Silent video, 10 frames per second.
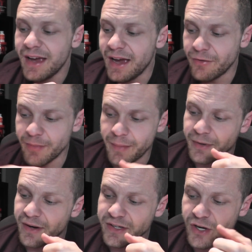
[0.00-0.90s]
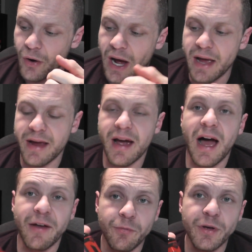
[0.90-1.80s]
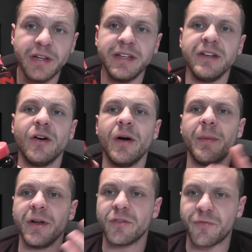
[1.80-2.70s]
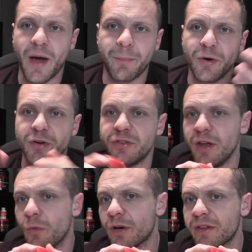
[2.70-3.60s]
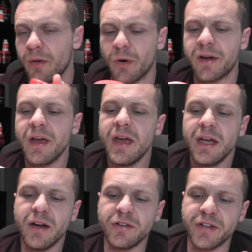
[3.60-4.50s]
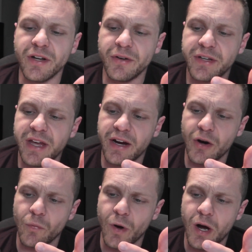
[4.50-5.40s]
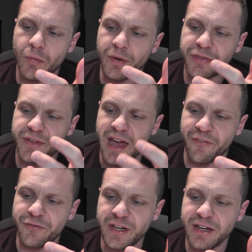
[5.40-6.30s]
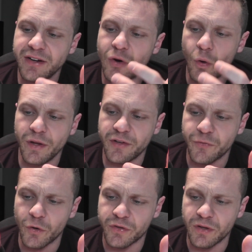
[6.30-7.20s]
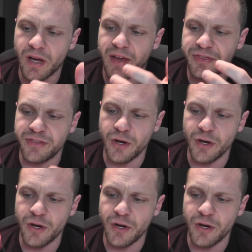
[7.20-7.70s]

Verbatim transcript: And remember, you know, I, I really, you know, everybody goes, fat burners, they work, they work. Here's the deal. You can't go wrong with caffeine, coleus goliath,